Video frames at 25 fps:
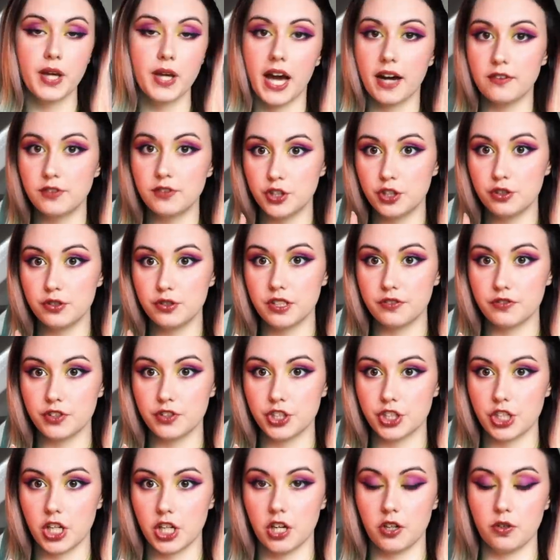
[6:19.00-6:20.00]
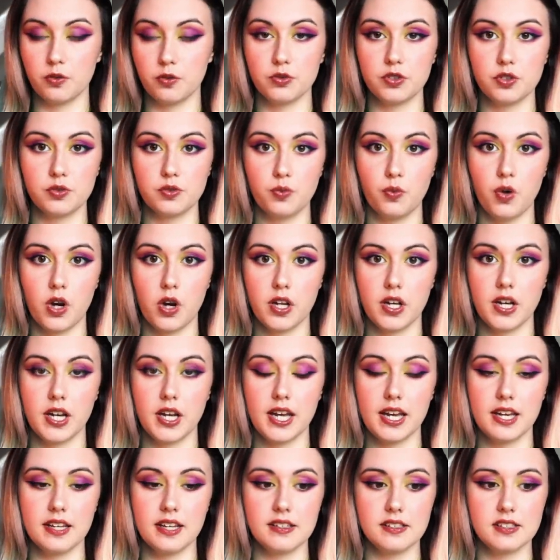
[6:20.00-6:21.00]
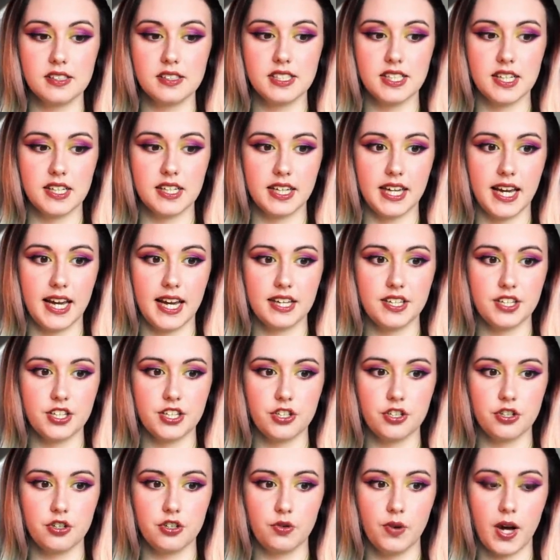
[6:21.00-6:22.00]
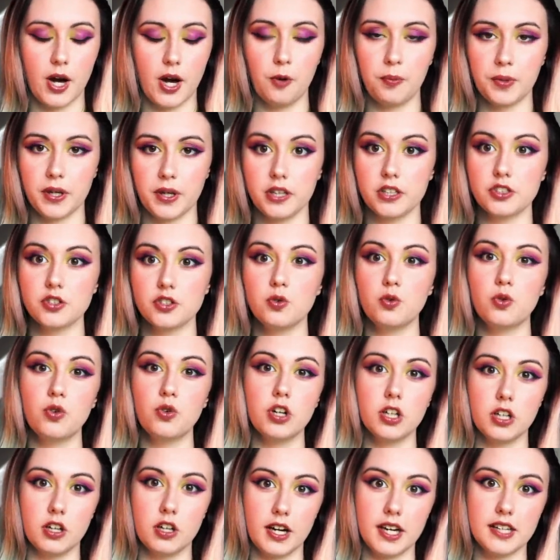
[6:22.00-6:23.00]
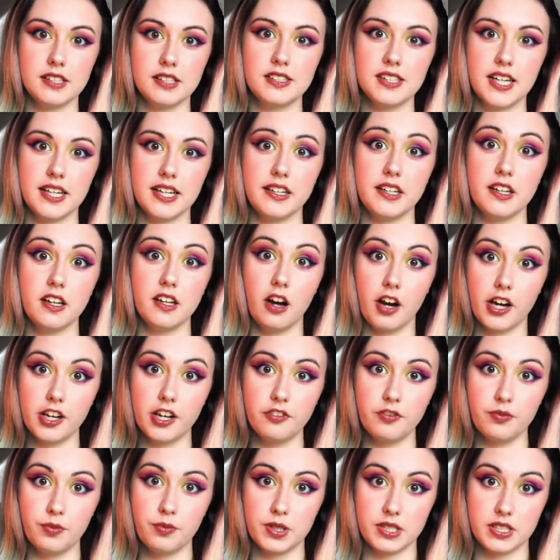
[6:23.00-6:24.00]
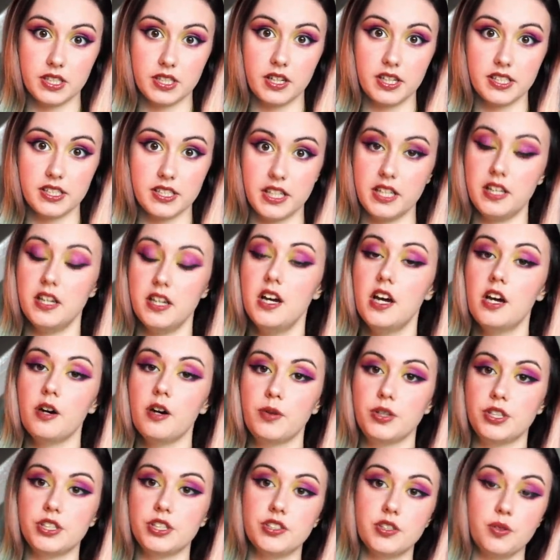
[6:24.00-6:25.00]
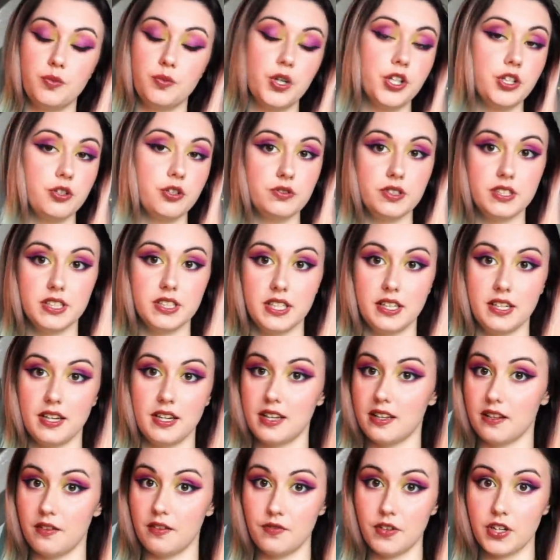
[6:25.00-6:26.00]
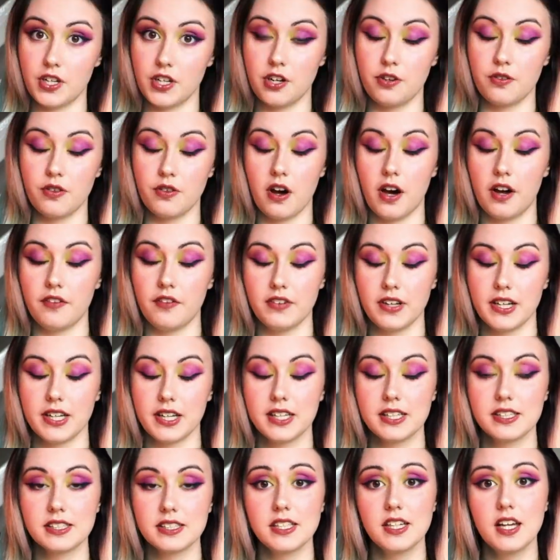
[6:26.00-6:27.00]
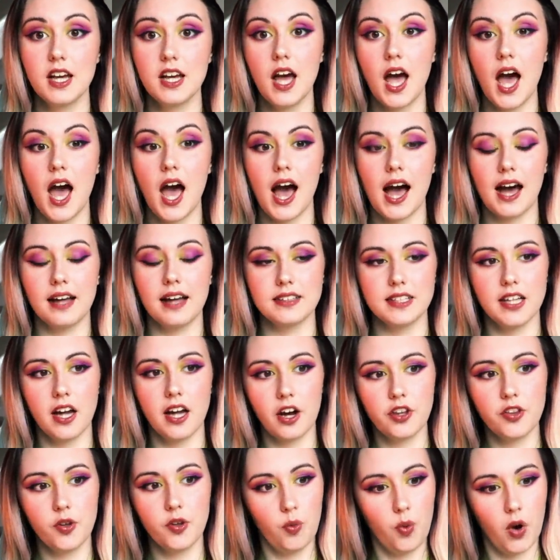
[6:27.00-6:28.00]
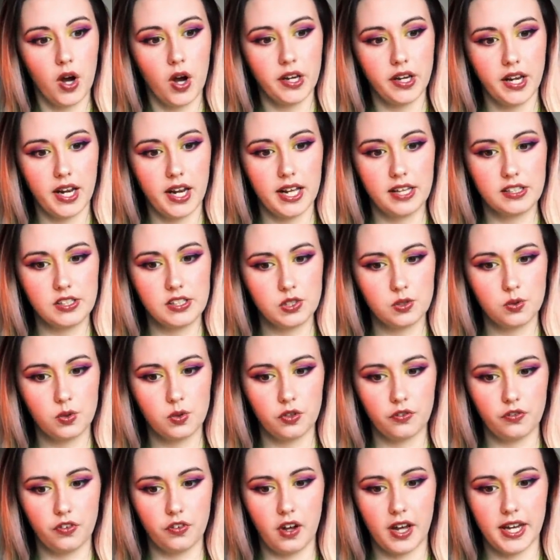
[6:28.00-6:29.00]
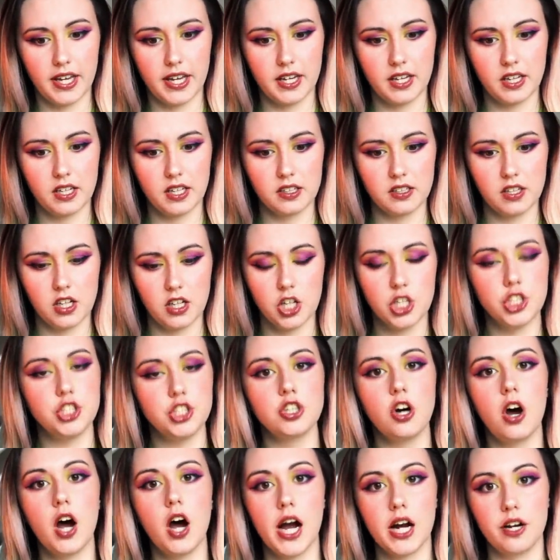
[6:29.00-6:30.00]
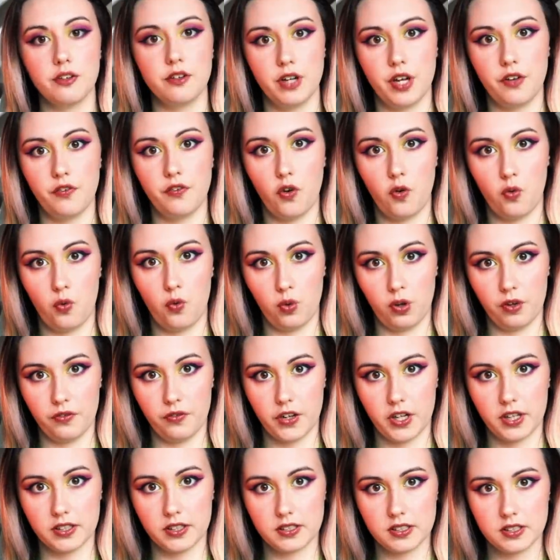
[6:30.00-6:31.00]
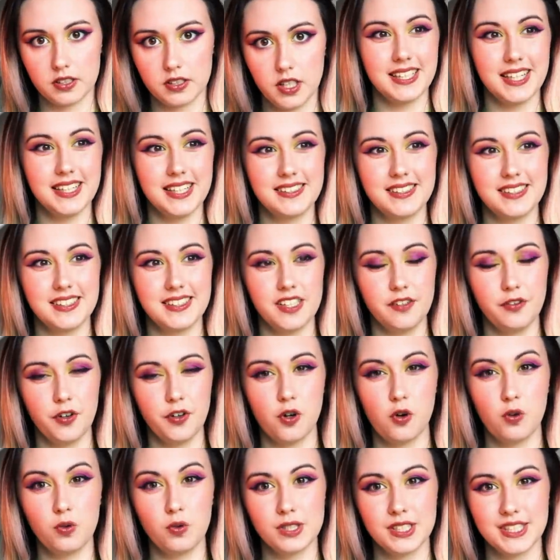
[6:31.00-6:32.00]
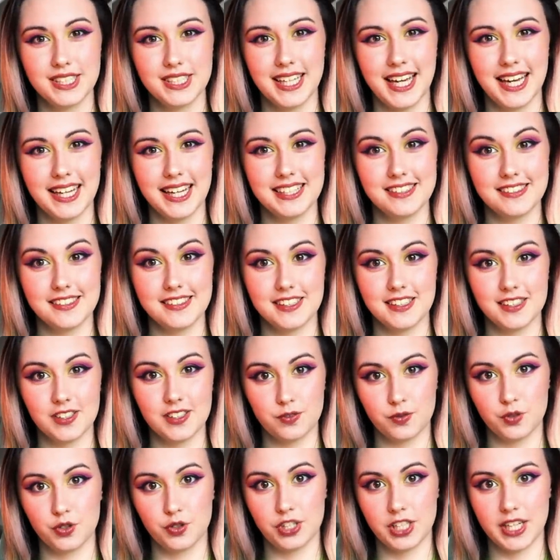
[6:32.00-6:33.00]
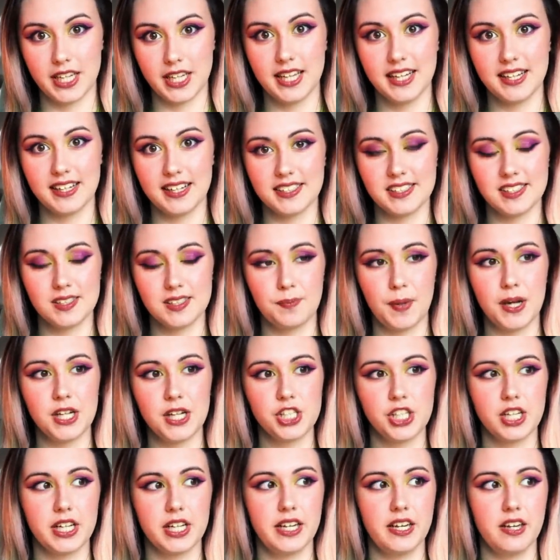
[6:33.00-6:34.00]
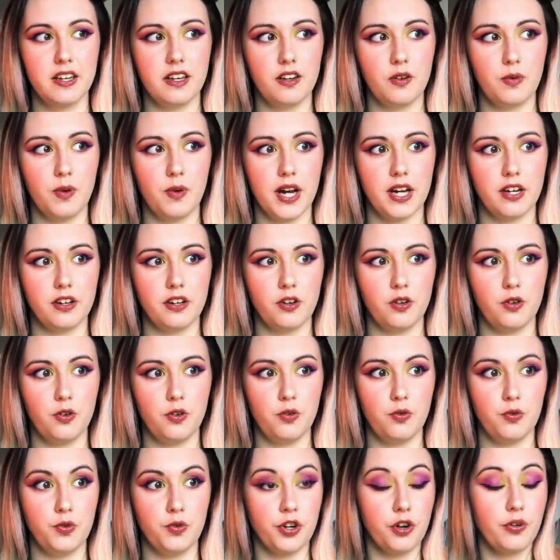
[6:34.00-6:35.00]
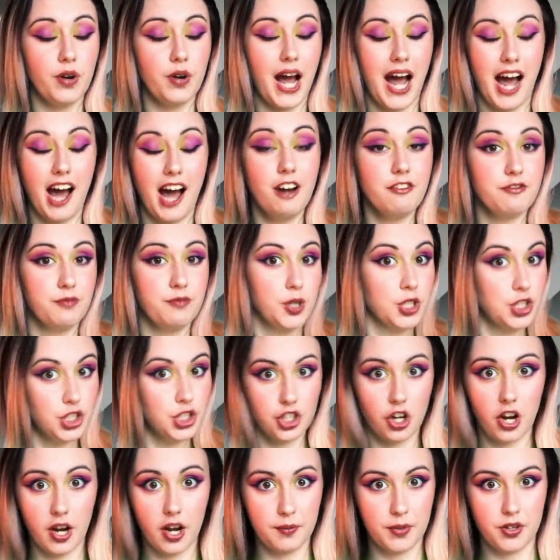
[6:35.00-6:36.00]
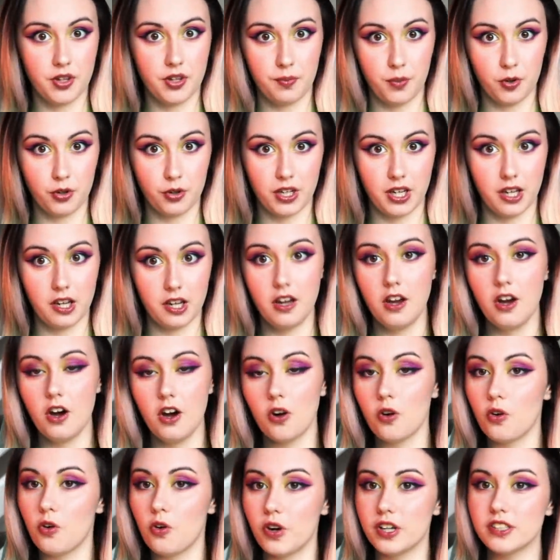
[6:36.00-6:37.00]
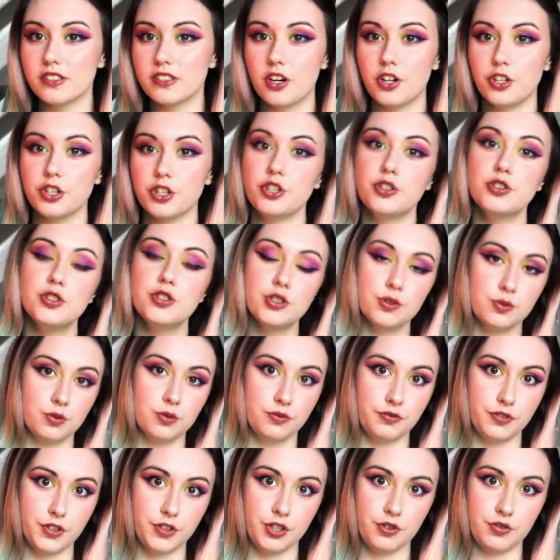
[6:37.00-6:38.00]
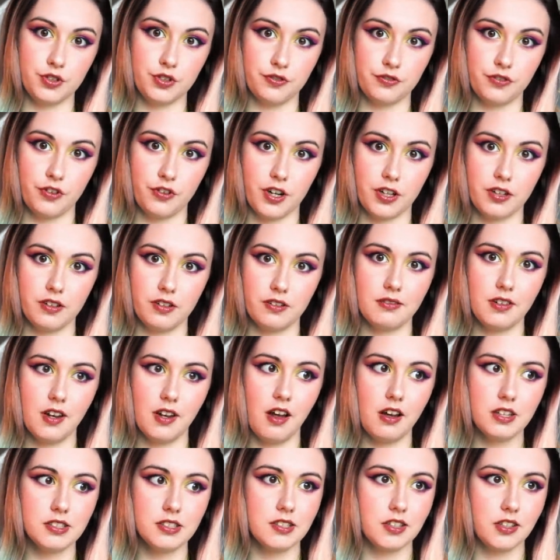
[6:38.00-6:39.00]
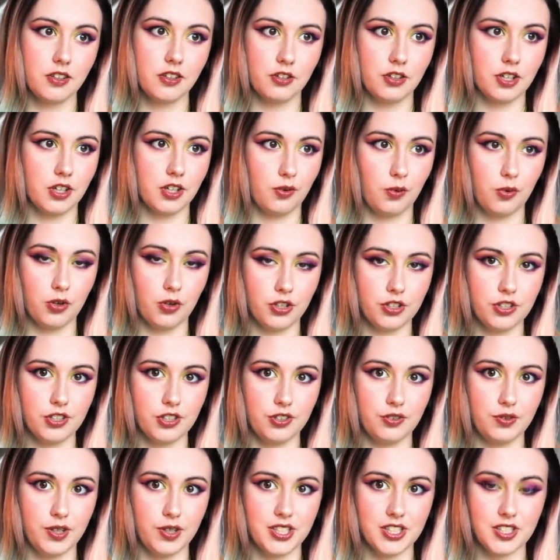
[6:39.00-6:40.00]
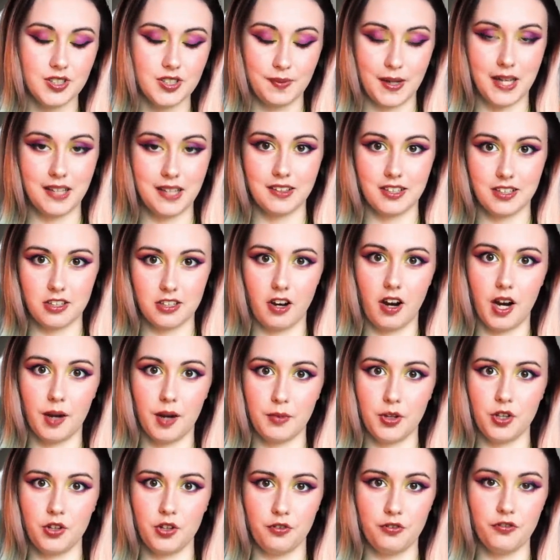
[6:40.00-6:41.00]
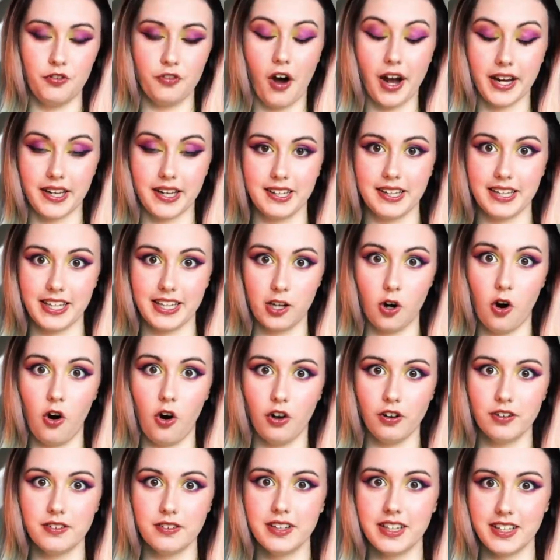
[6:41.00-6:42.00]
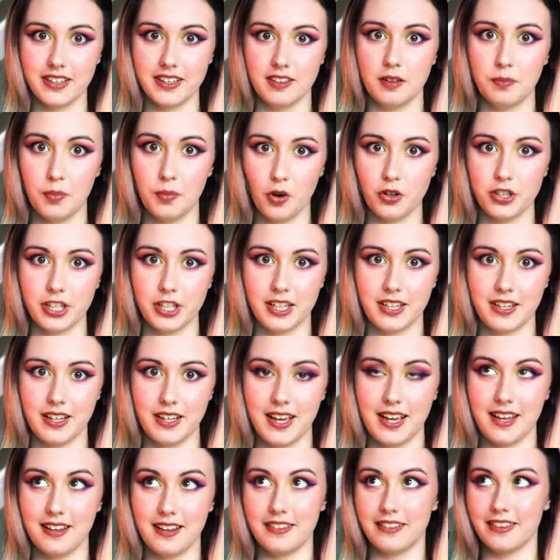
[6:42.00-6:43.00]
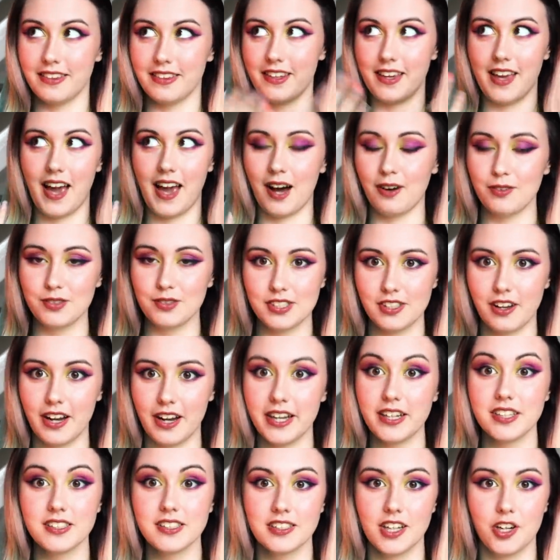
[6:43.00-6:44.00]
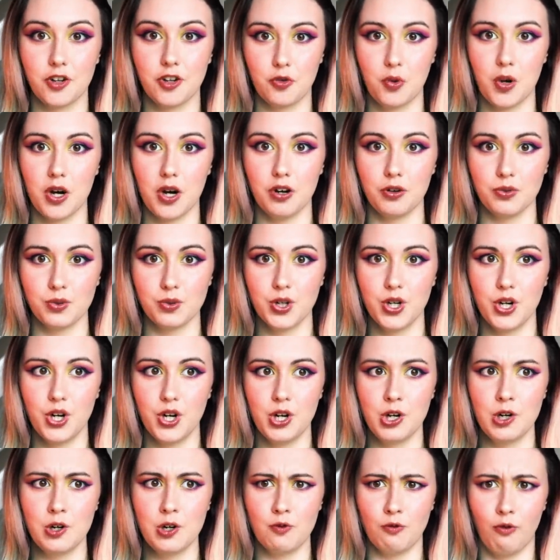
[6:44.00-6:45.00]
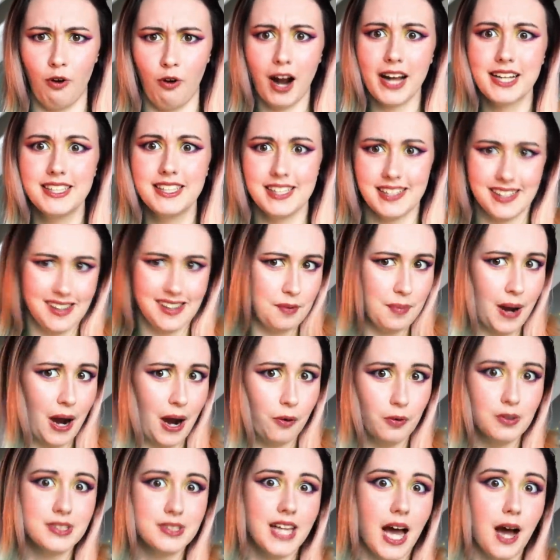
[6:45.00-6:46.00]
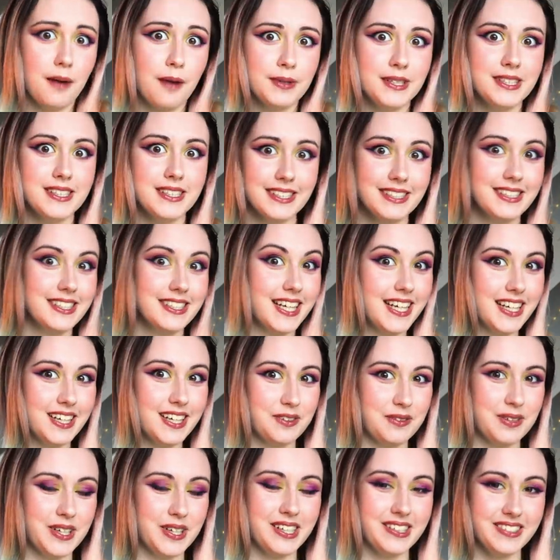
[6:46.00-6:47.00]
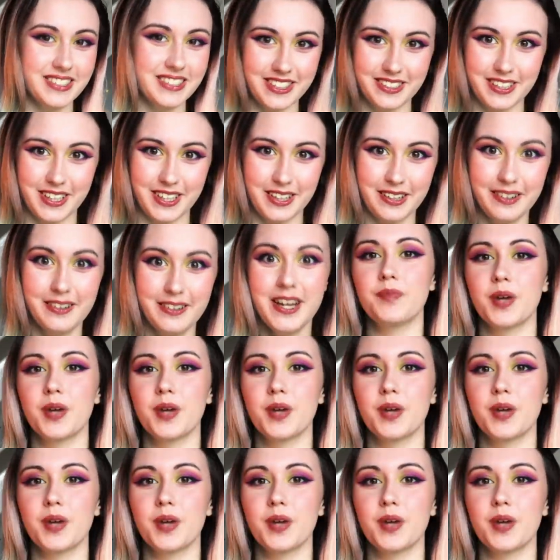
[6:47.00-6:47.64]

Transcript: We have two different journals. One is dedicated to helping us organize daily life with DID, which is the one you'll see in the video that I've linked. And the other one is sort of like a diary for all of us. It's difficult to get into this routine, especially when you don't have much time in the body or it's unusual for you to front. The last thing you're going to want to do is spend the time that you finally got in the body in the outside external world writing about what's happened in the inner world, you know?